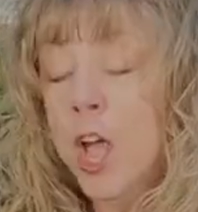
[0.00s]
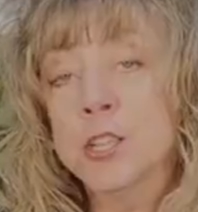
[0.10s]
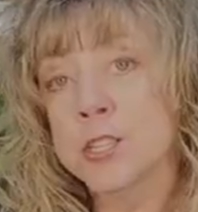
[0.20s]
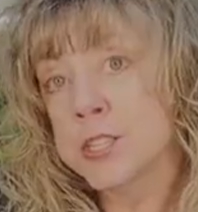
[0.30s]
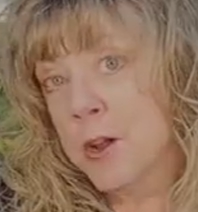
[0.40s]

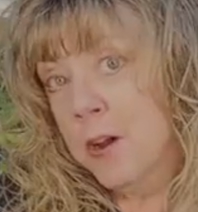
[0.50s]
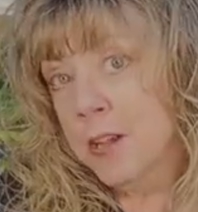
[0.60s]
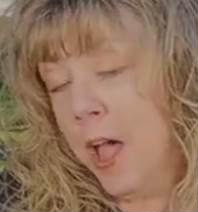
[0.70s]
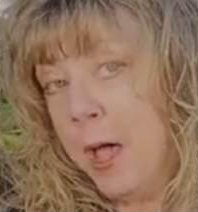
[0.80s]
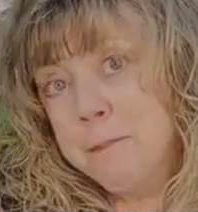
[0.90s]
start
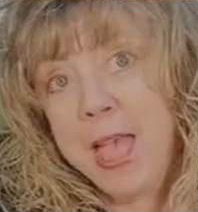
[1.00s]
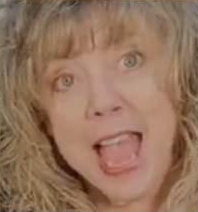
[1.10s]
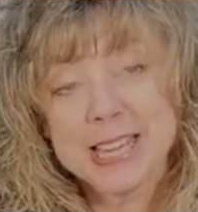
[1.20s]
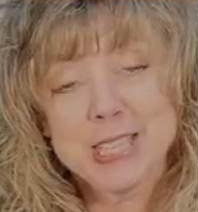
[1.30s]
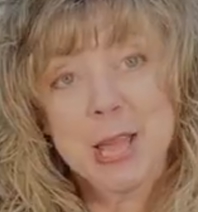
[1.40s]

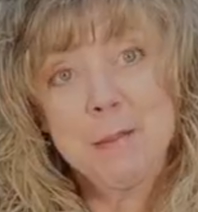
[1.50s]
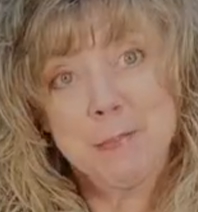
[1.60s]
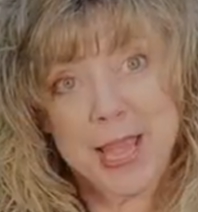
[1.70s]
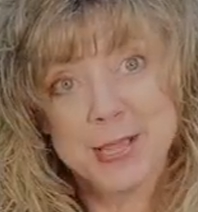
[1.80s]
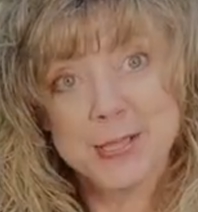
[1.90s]
compact
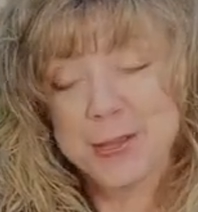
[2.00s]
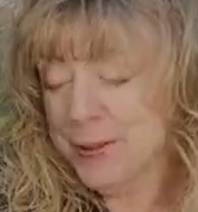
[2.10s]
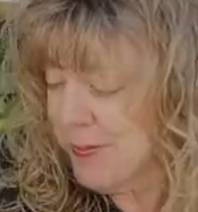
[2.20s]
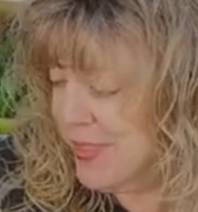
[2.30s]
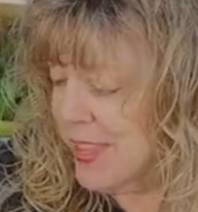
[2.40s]
basil
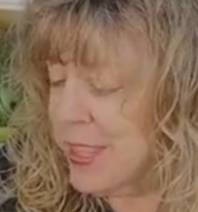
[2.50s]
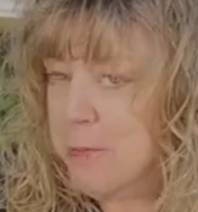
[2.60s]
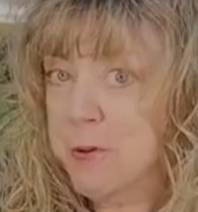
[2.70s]
that will